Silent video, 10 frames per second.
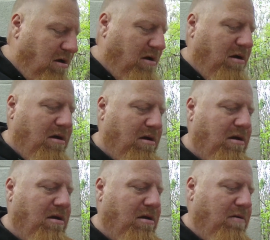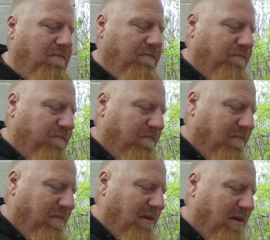
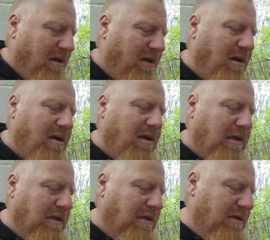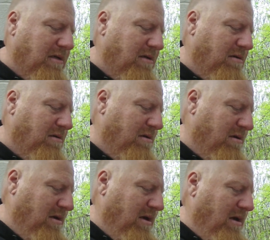
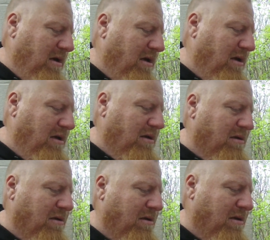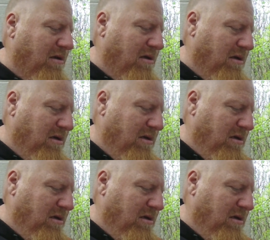[no speech]